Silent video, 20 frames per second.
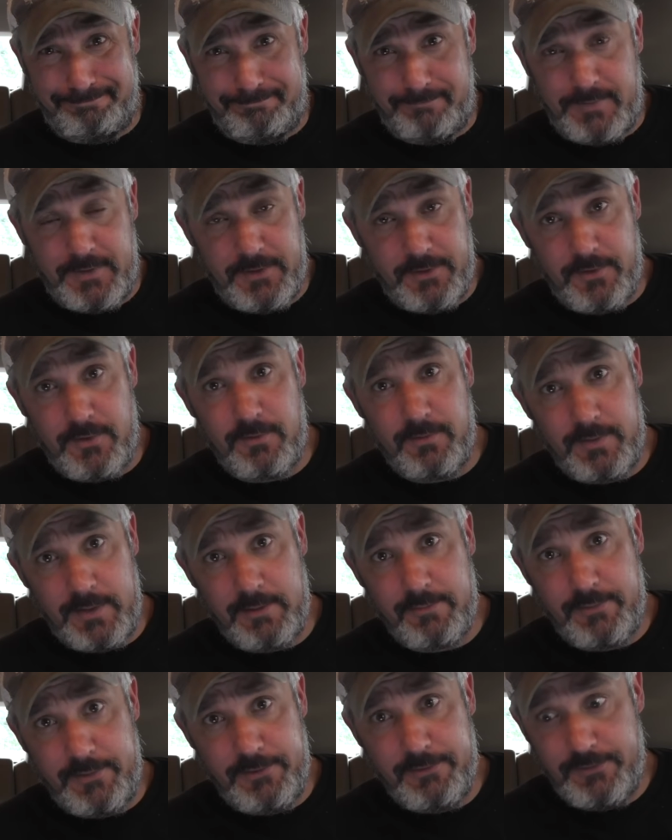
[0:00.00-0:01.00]
you know,
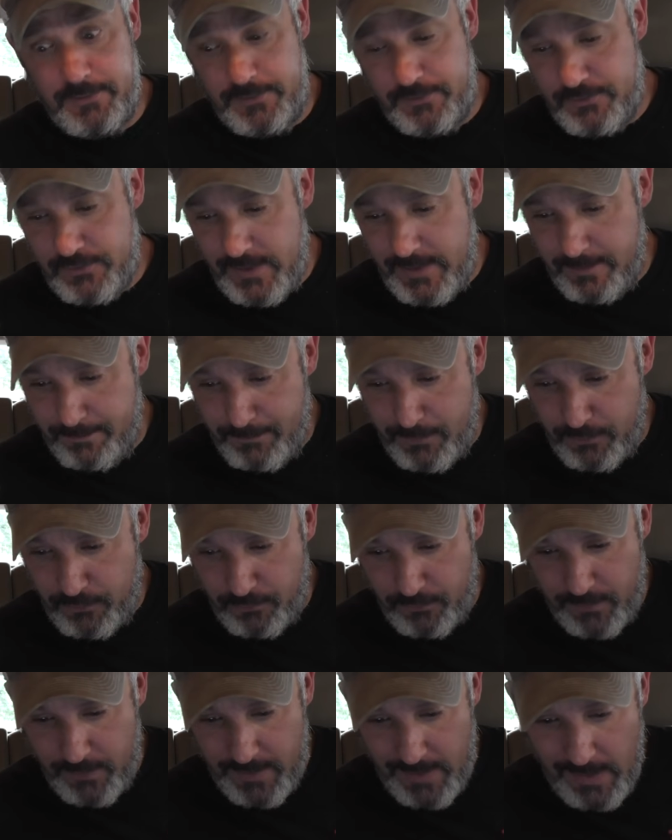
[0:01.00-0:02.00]
like when you're really trying to
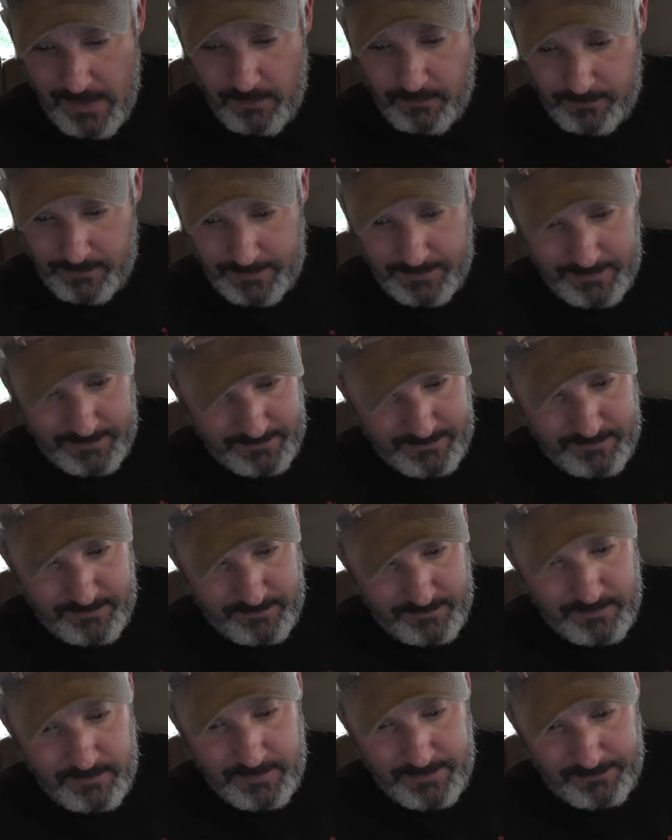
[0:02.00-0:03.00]
push one out, like it's
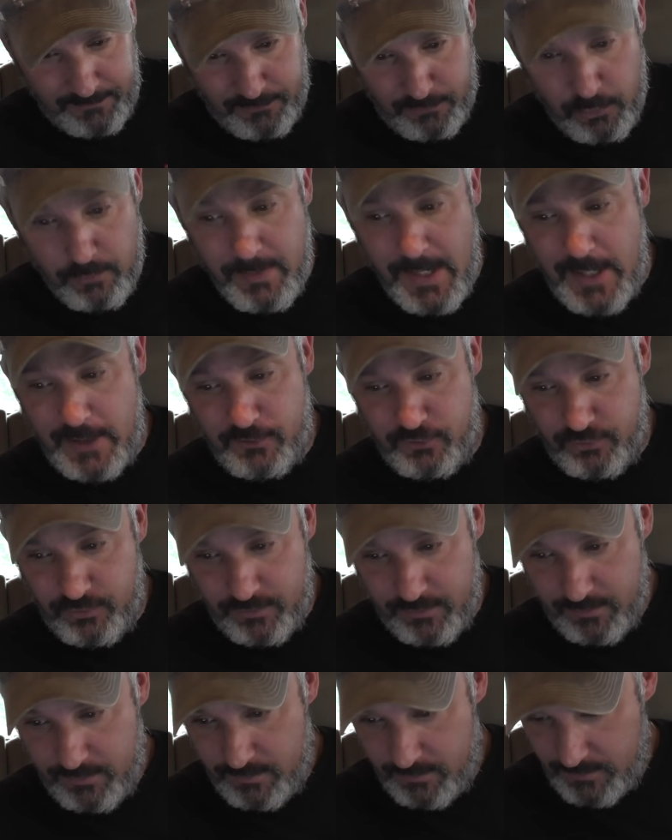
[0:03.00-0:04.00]
too
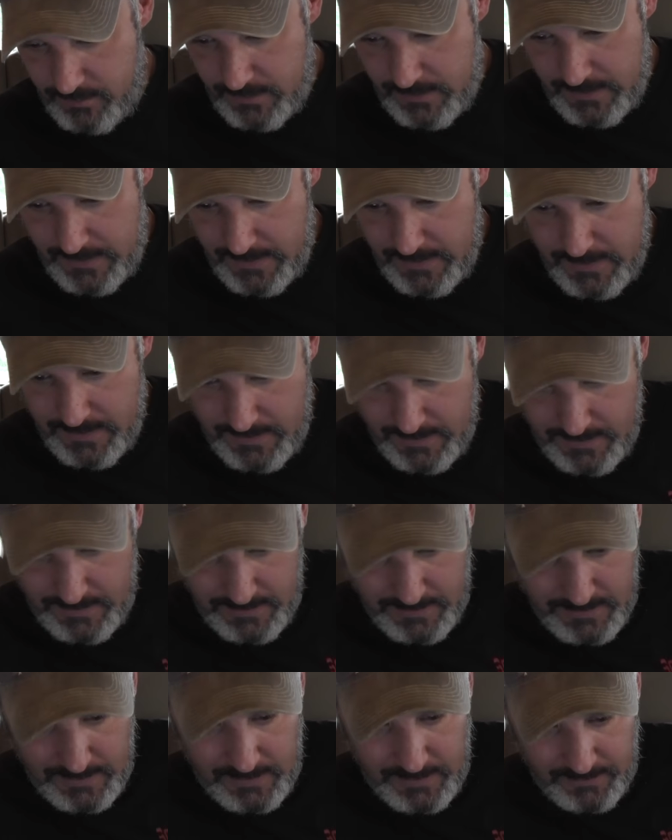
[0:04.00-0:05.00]
much.
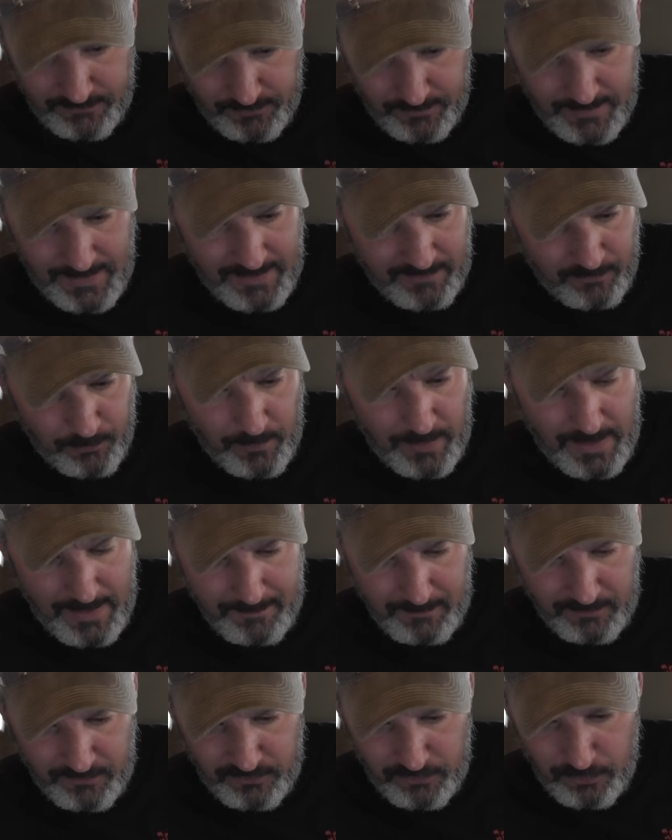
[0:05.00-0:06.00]
So that's what
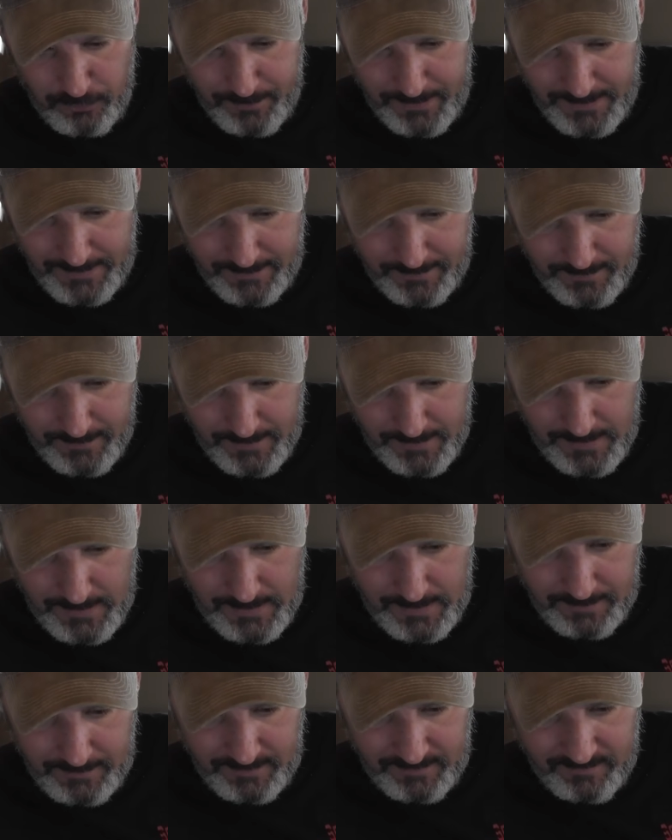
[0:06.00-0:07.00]
I'm assuming.
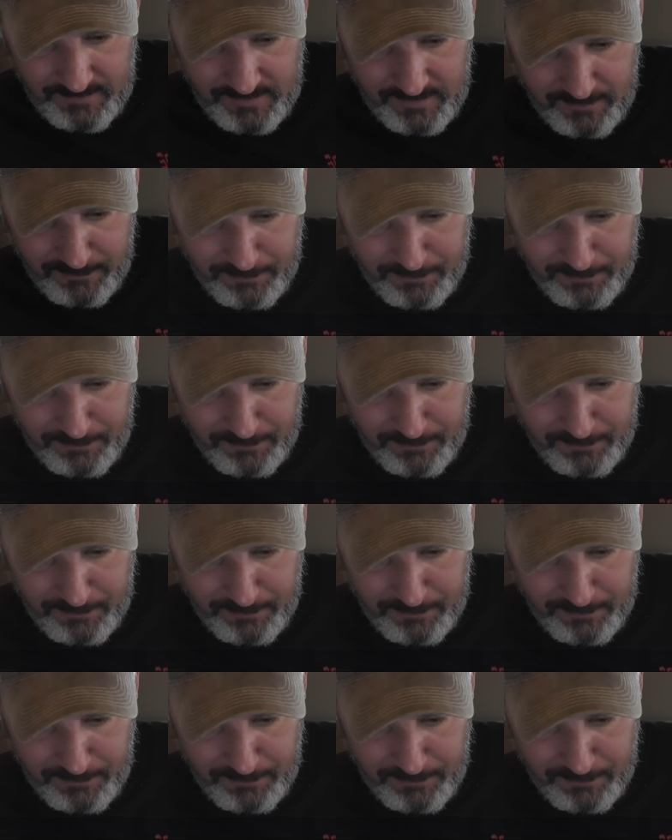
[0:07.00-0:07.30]
Let's see,